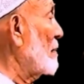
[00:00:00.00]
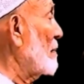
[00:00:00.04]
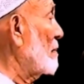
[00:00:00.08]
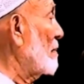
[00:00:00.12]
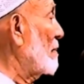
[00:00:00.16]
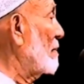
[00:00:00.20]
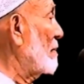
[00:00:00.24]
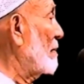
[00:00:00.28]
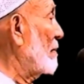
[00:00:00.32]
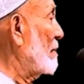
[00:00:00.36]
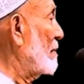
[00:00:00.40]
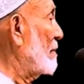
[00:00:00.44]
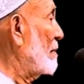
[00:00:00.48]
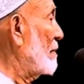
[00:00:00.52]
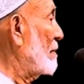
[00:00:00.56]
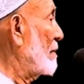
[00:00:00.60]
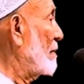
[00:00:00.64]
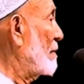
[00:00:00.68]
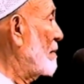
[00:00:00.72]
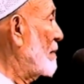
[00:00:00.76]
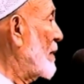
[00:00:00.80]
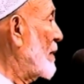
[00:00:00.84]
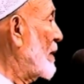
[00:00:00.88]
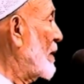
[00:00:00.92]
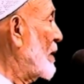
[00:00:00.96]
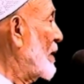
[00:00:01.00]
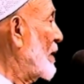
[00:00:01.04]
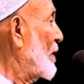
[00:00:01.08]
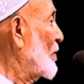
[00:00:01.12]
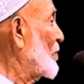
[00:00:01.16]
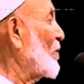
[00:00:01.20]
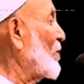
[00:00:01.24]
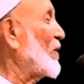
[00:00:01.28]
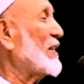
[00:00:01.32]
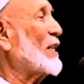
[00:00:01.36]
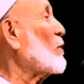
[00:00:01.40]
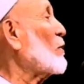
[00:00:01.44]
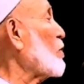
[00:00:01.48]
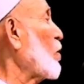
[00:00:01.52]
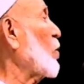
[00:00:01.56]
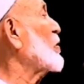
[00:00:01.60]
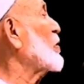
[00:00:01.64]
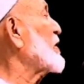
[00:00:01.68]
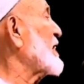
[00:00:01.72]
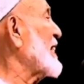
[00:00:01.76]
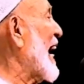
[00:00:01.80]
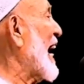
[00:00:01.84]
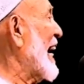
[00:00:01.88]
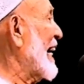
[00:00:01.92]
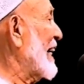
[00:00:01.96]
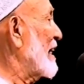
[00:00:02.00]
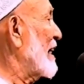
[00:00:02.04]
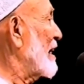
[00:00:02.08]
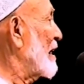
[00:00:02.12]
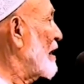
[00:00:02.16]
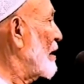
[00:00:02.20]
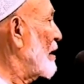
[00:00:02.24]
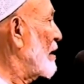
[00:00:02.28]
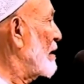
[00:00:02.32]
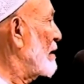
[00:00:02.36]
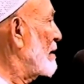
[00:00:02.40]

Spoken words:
him, not a road sign.